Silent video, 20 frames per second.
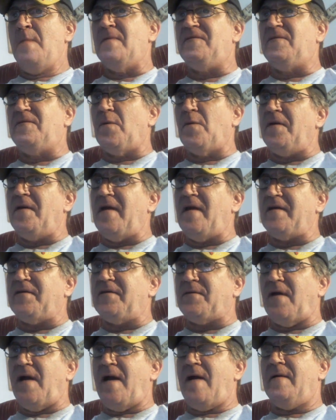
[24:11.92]
before the next
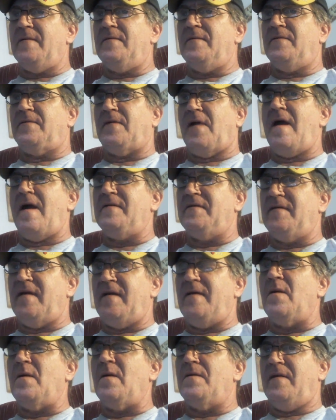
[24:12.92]
trial
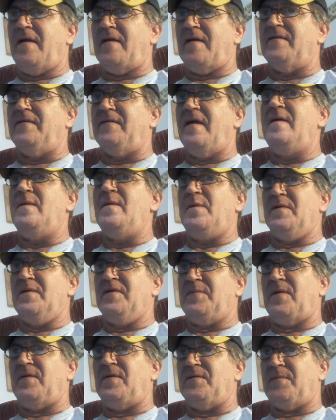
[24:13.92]
date, or the next day that we were
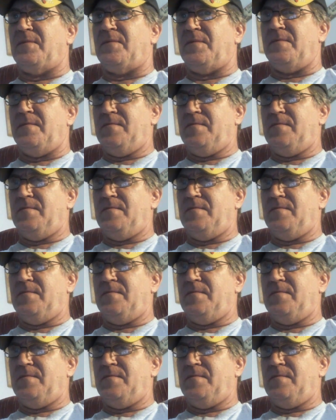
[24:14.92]
supposed